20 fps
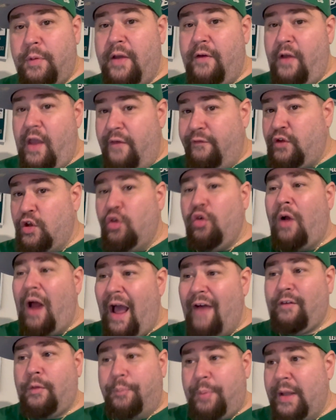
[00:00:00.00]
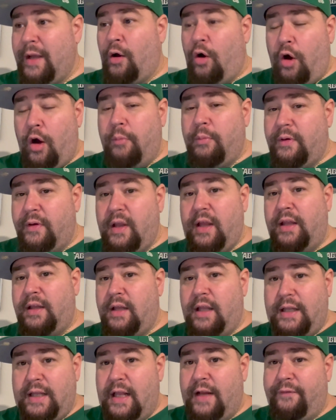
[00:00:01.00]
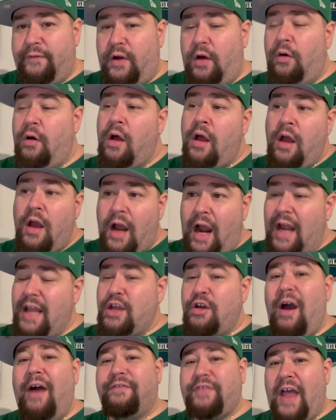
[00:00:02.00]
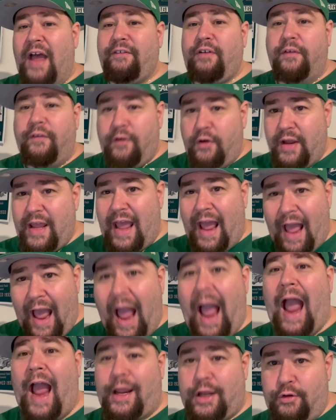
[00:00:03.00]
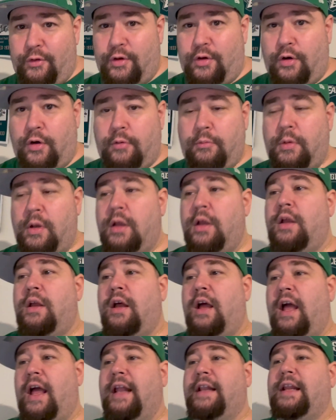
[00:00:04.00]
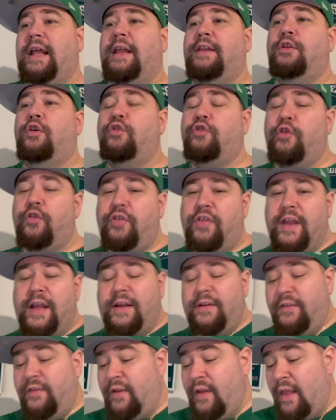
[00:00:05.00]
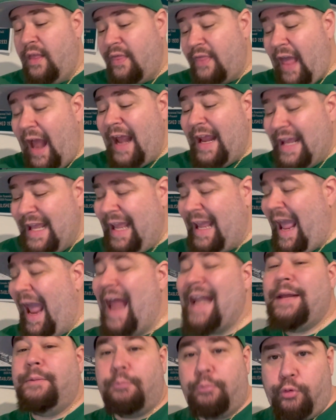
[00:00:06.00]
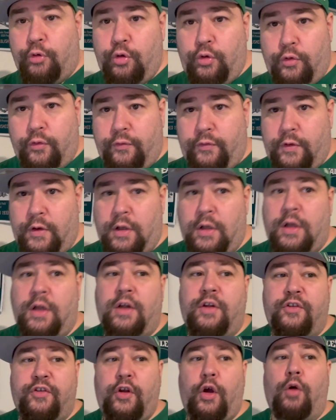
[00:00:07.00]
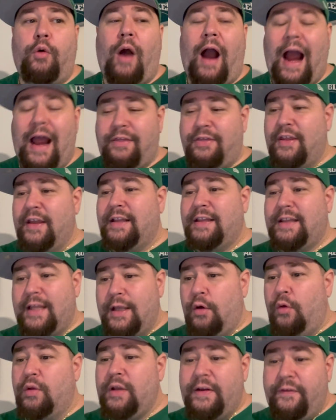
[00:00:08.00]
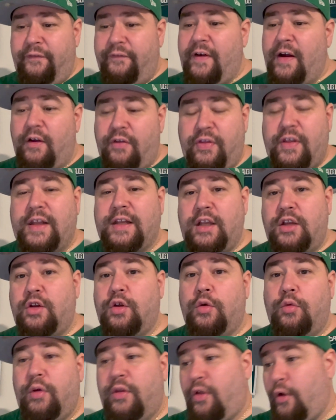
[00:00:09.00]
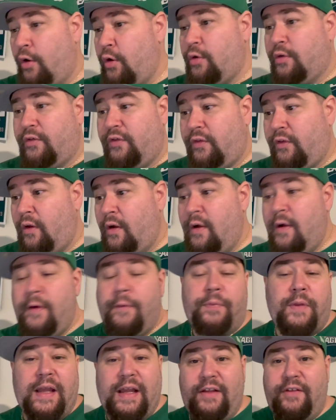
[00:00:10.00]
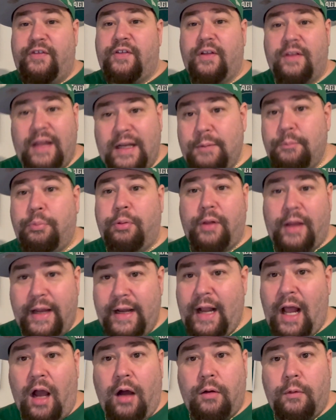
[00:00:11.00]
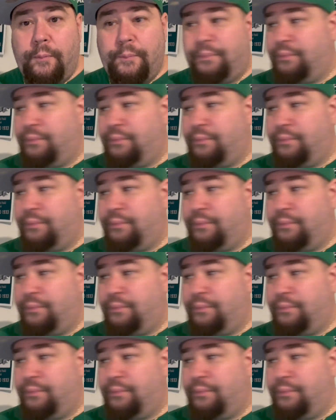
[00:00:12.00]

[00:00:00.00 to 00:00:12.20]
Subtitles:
if you don't have a big arm in the NFL, you have to have a very accurate arm. And those are things that he can improve. So I think the only fair thing to do with Hurts is to let him play it out.